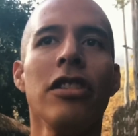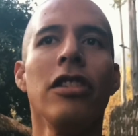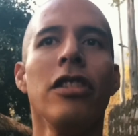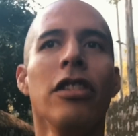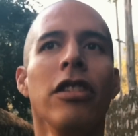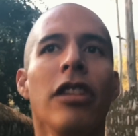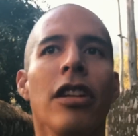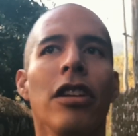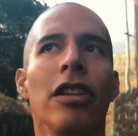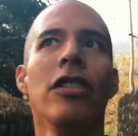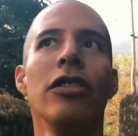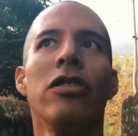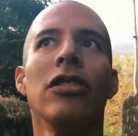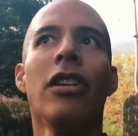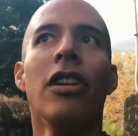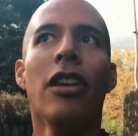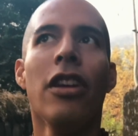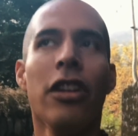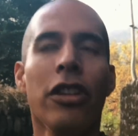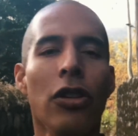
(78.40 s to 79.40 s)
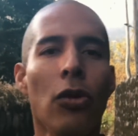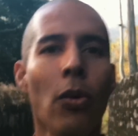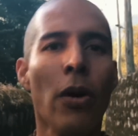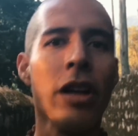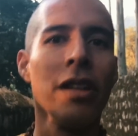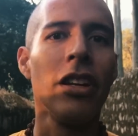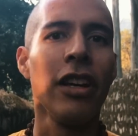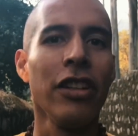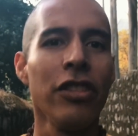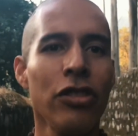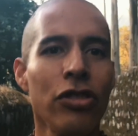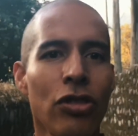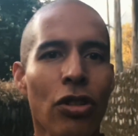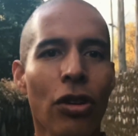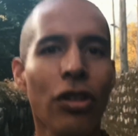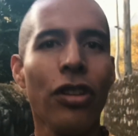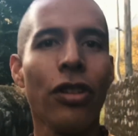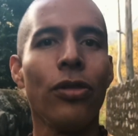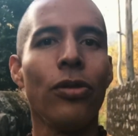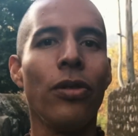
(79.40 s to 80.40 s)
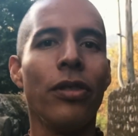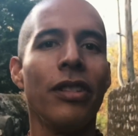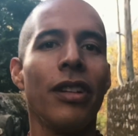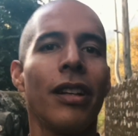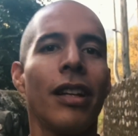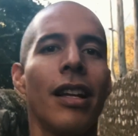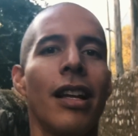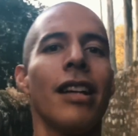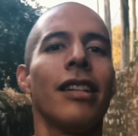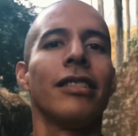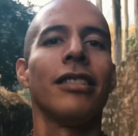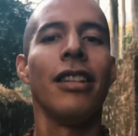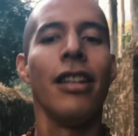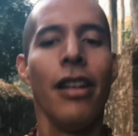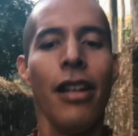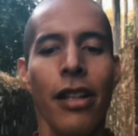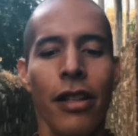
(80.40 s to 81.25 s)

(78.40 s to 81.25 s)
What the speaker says: in the way that he's talking during the class,